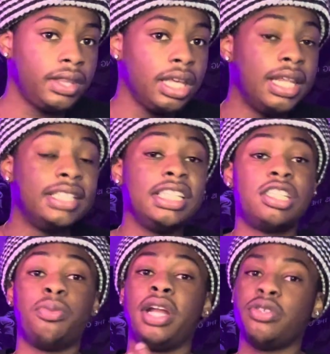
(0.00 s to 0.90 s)
they see
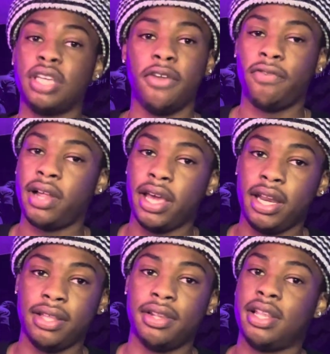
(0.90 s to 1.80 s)
someone else getting fly in
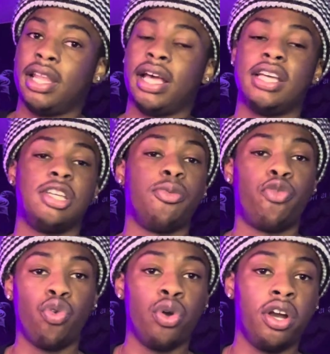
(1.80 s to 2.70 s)
it. Like I said
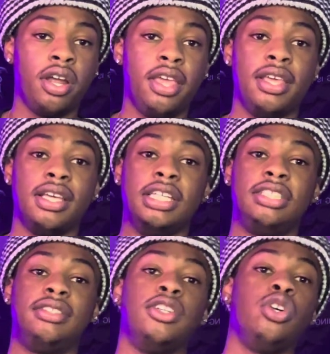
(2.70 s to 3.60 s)
before,
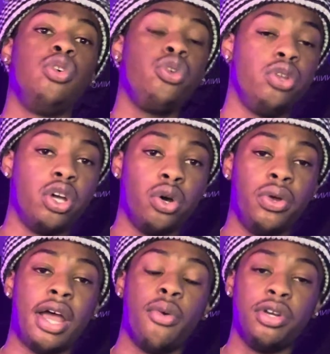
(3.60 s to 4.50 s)
it's who you know,
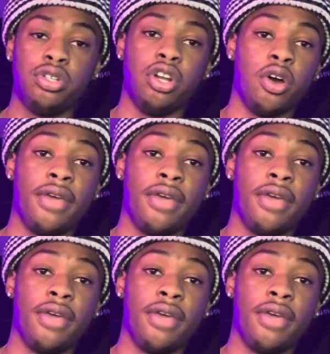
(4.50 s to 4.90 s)
not what you know.